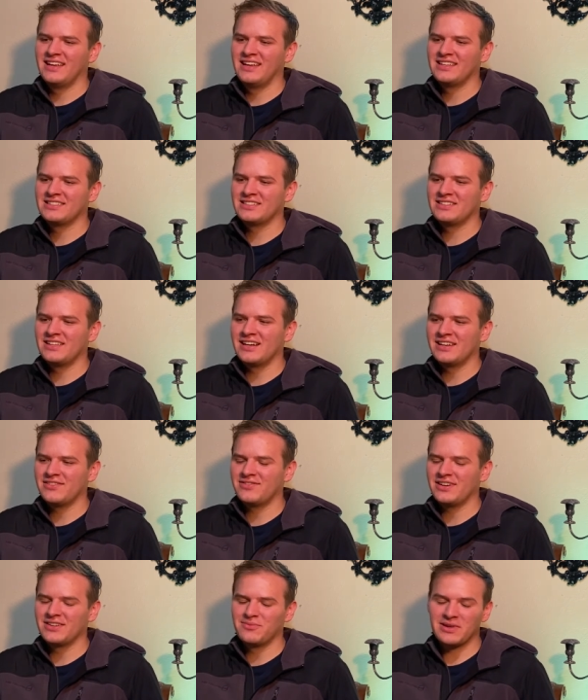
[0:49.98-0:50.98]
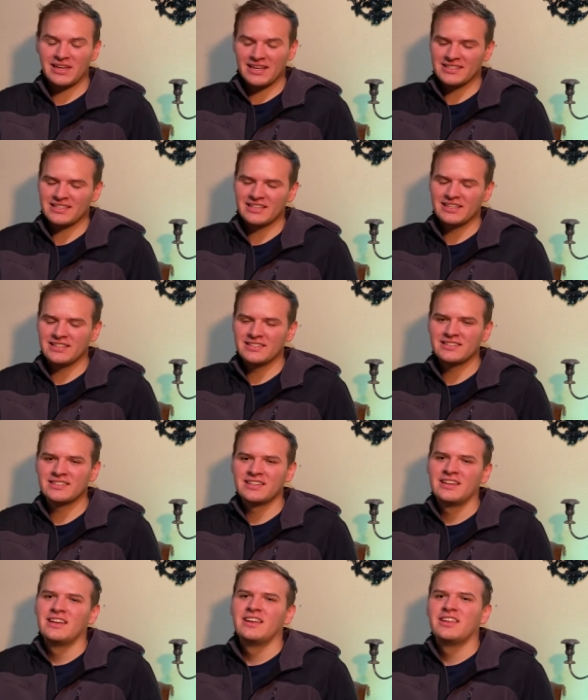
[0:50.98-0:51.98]
it's a lot of fun because it is
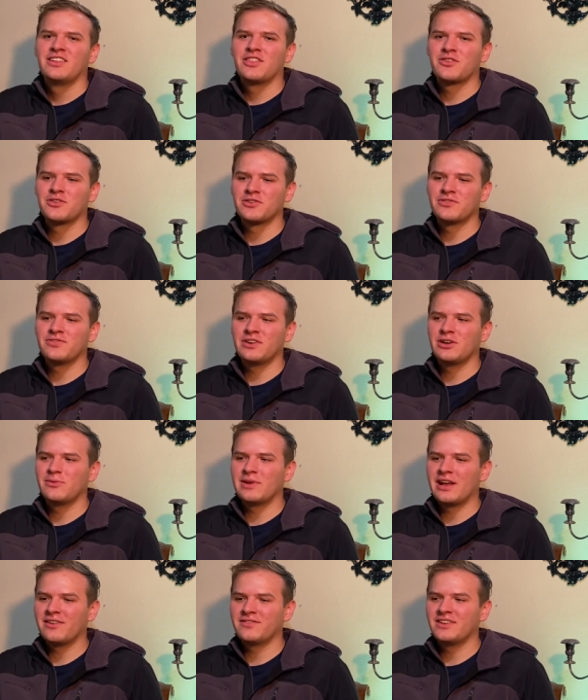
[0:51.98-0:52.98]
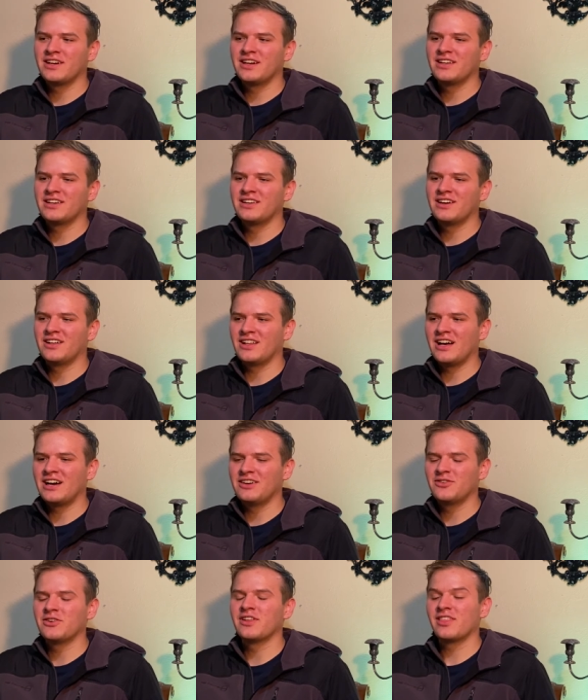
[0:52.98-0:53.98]
through film and I've done a
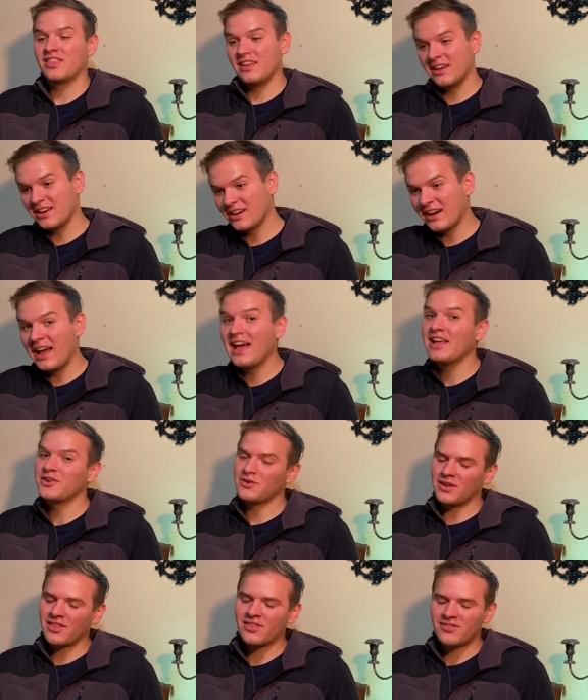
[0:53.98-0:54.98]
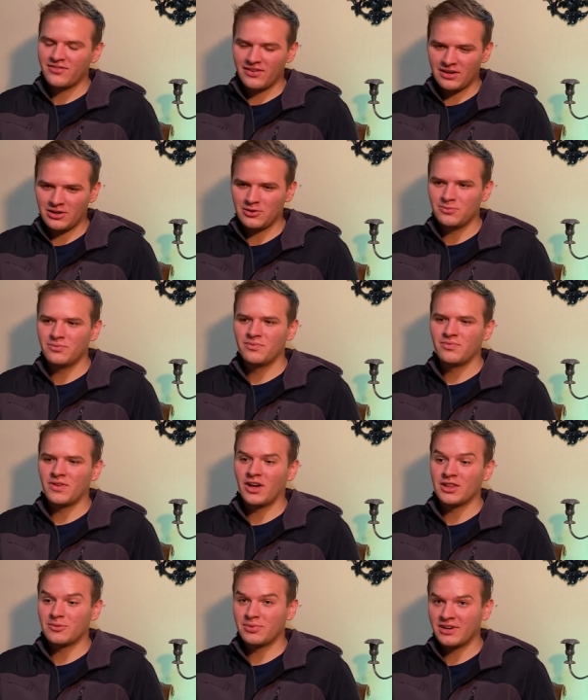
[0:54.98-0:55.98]
lot with theater and with film
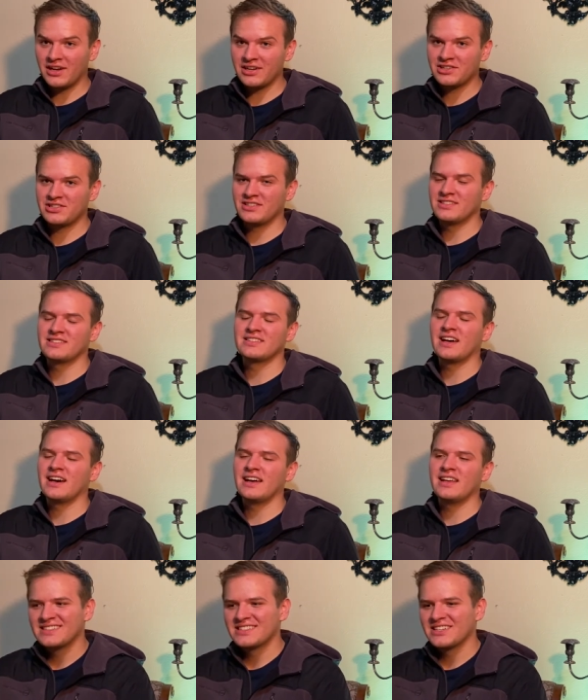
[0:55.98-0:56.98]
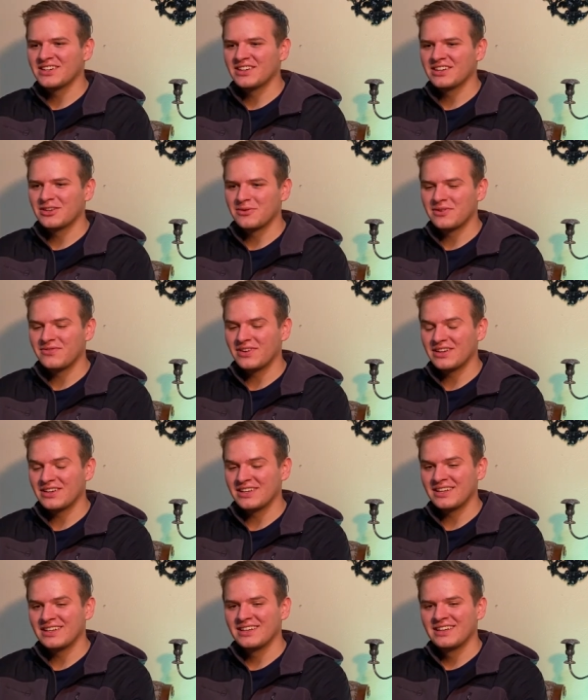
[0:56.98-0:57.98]
on the production side. So it'll be fun
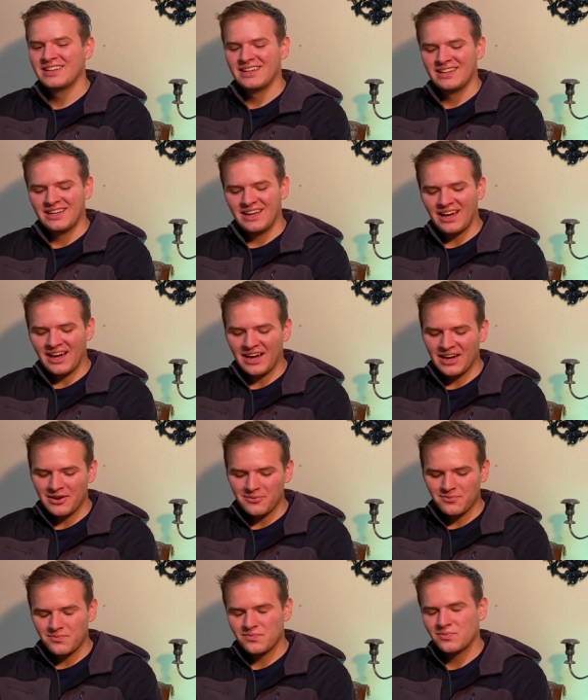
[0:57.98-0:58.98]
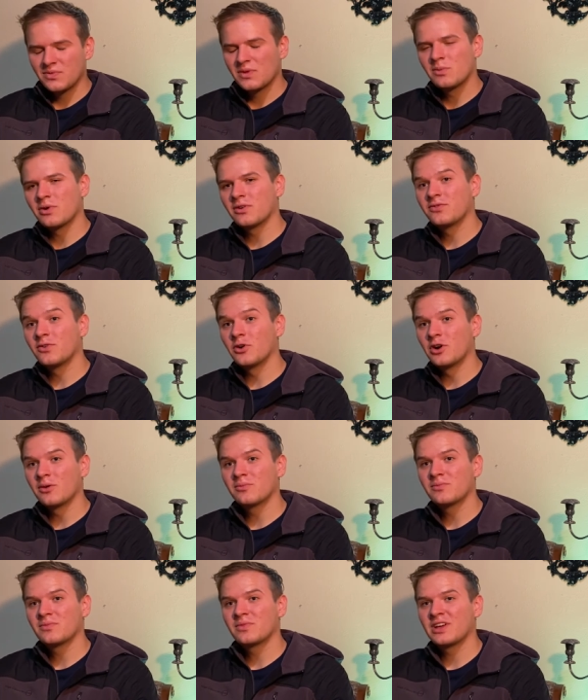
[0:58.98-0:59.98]
to um,
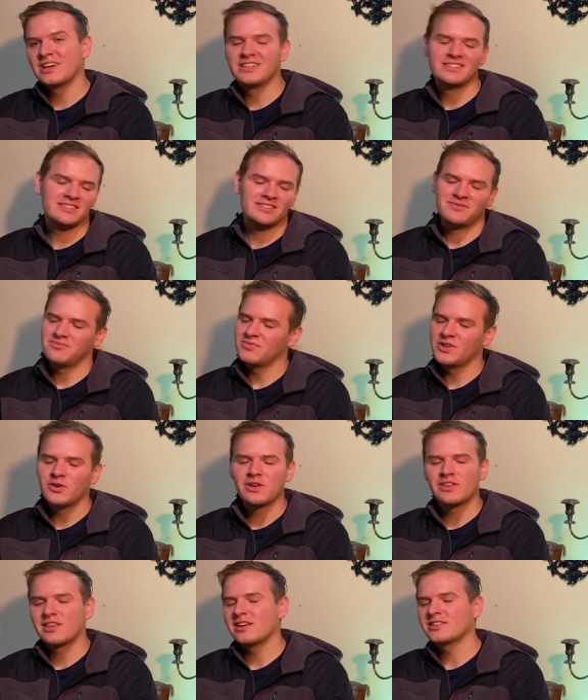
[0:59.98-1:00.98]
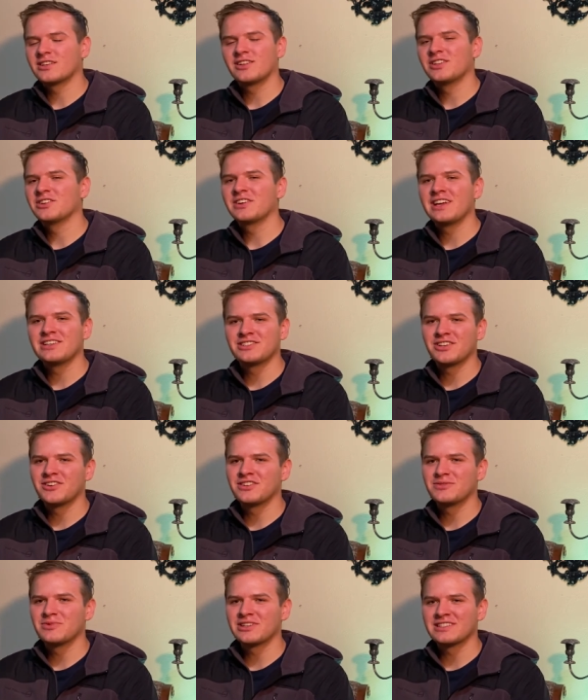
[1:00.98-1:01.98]
perform because doing things on location
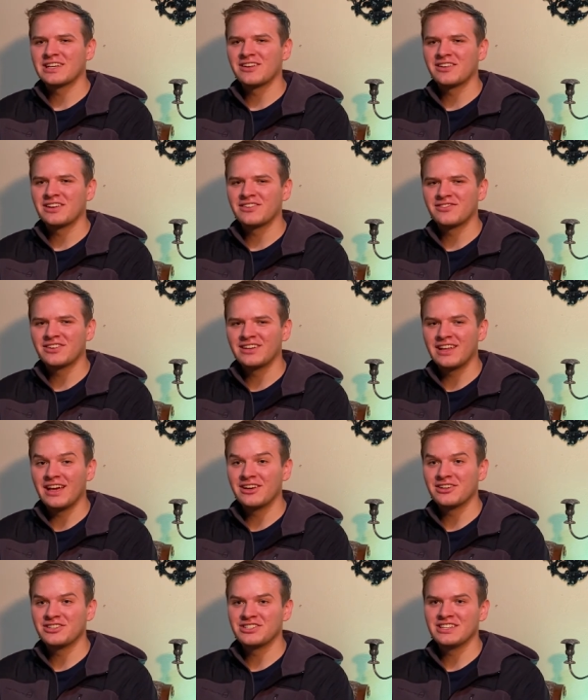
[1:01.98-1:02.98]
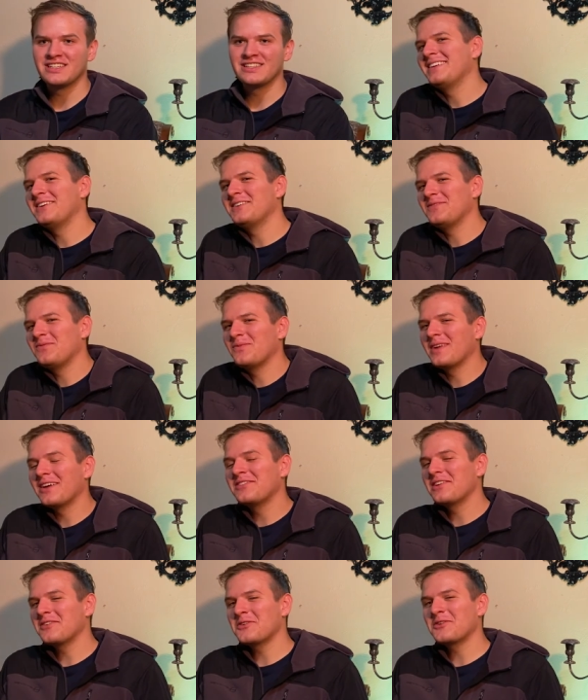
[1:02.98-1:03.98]
always brings out a different energy. My favorite